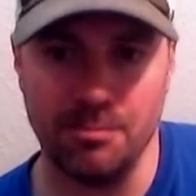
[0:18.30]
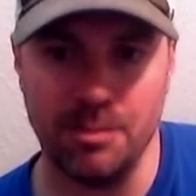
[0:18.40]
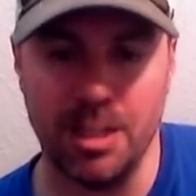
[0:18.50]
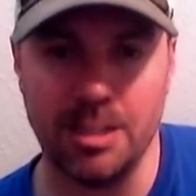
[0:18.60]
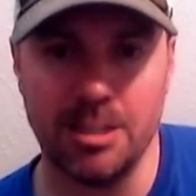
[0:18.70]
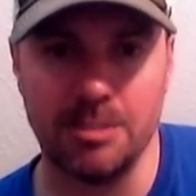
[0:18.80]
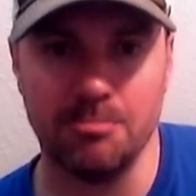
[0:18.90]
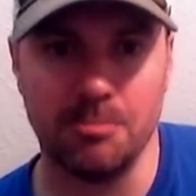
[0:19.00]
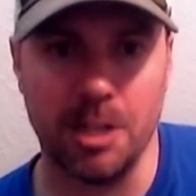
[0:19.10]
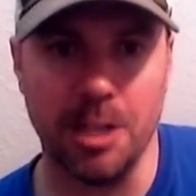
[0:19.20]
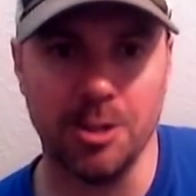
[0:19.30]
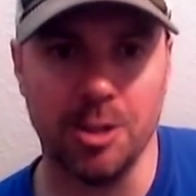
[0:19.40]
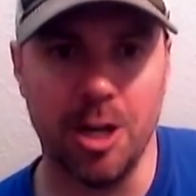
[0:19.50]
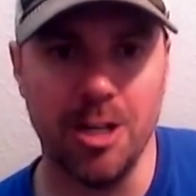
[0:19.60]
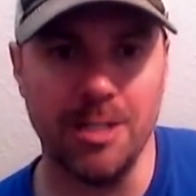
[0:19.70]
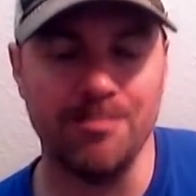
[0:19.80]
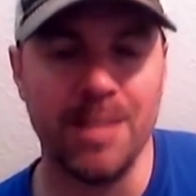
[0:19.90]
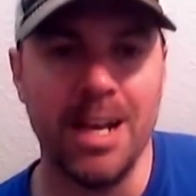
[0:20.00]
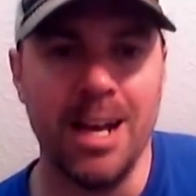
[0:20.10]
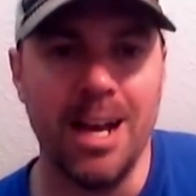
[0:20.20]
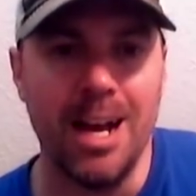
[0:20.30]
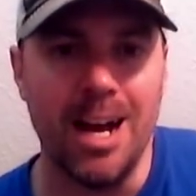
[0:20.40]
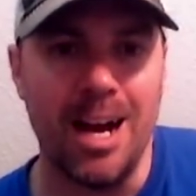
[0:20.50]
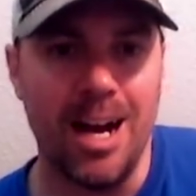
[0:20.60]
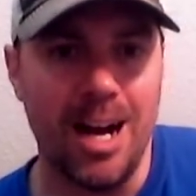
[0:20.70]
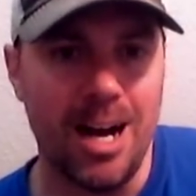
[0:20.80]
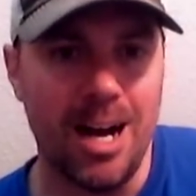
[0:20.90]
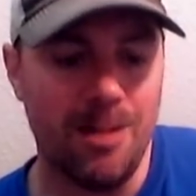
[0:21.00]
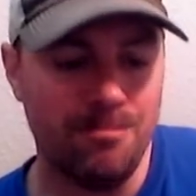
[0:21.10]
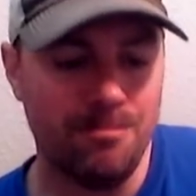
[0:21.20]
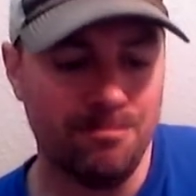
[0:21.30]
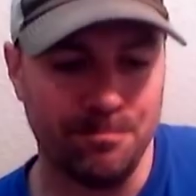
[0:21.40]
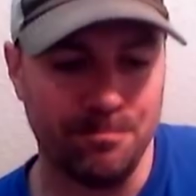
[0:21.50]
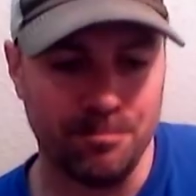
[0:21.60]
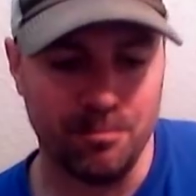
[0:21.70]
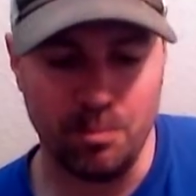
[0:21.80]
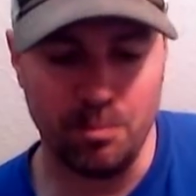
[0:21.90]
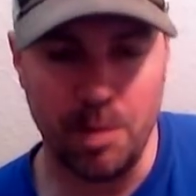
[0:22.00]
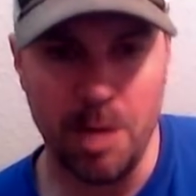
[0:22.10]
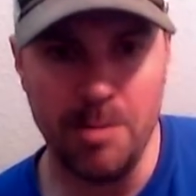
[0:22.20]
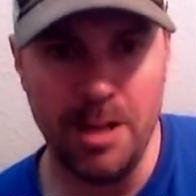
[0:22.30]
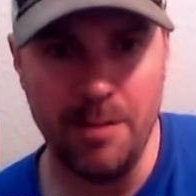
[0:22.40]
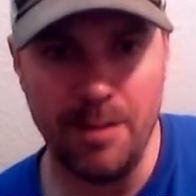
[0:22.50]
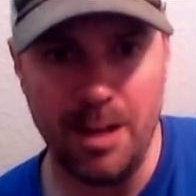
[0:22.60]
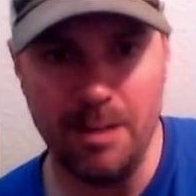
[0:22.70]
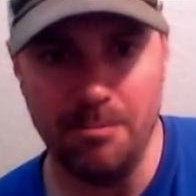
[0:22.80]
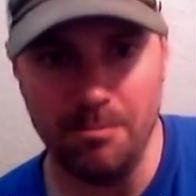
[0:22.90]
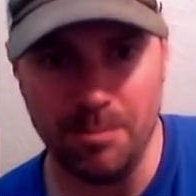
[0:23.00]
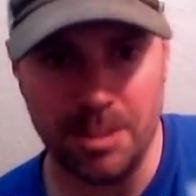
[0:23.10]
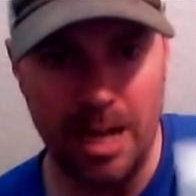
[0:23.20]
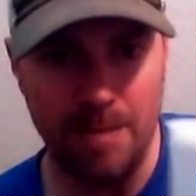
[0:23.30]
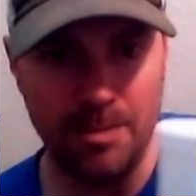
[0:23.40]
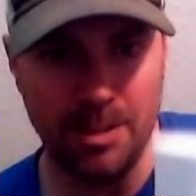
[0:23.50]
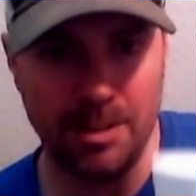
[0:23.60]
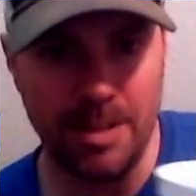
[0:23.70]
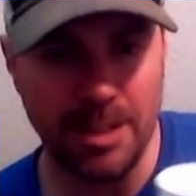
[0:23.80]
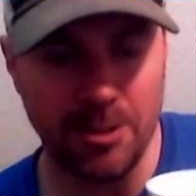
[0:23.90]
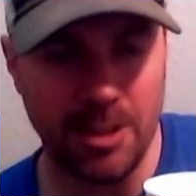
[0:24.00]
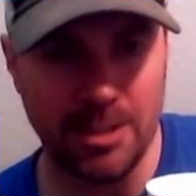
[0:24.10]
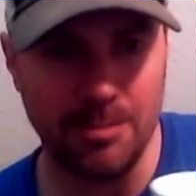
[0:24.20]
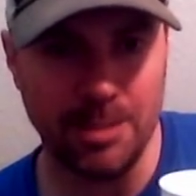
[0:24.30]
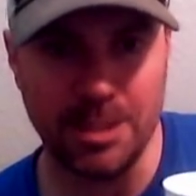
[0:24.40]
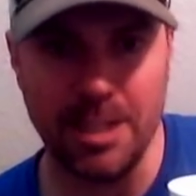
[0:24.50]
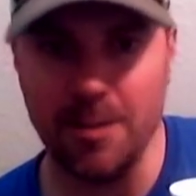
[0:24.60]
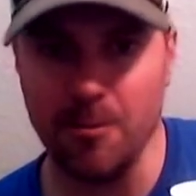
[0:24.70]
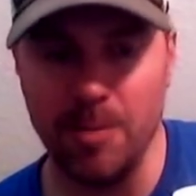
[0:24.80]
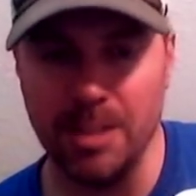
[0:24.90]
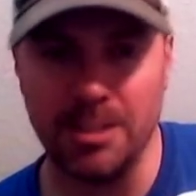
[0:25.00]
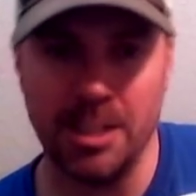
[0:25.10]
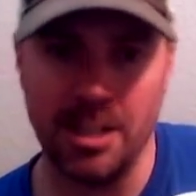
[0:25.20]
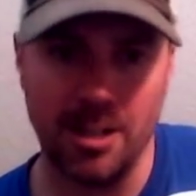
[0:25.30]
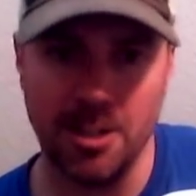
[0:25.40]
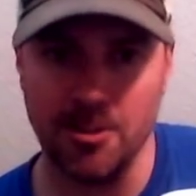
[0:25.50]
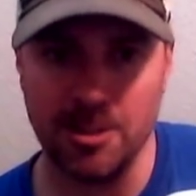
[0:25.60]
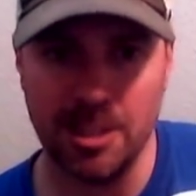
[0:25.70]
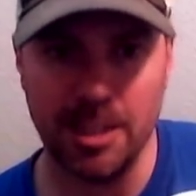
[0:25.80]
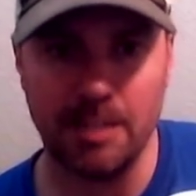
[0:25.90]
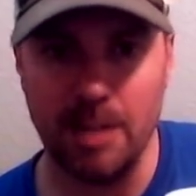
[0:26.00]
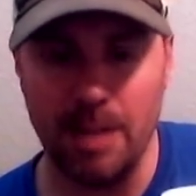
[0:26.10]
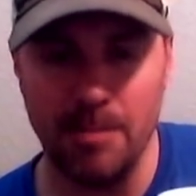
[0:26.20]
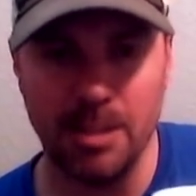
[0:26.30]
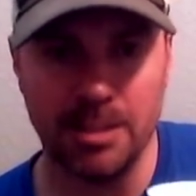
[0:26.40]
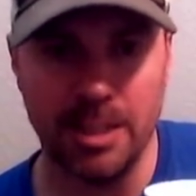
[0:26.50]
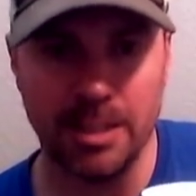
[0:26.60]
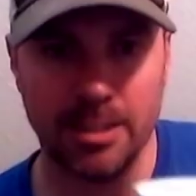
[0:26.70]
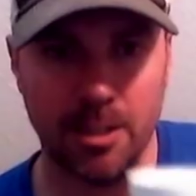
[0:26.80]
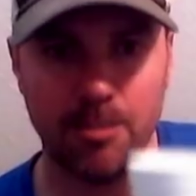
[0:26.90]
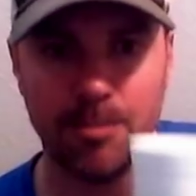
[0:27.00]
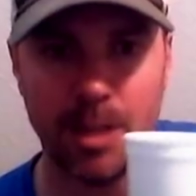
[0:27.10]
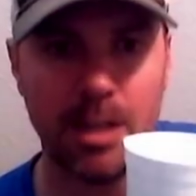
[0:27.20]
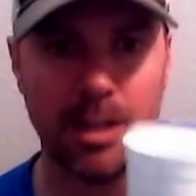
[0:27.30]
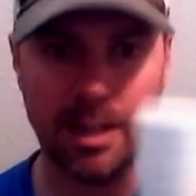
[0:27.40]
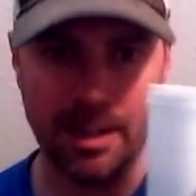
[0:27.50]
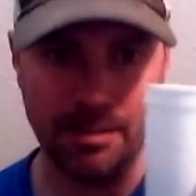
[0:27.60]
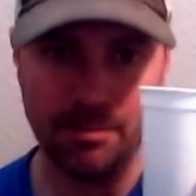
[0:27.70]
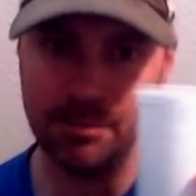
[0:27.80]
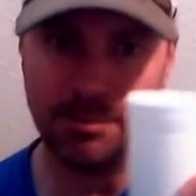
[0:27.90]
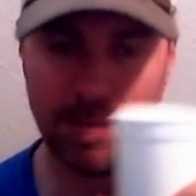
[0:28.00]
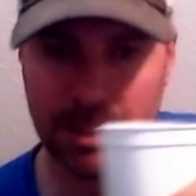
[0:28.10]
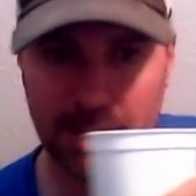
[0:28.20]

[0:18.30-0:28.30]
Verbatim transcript: let's get started. Pardon me if I stop and take drinks. I'm just getting over being sick. Archer was sick. I've been sick, so I may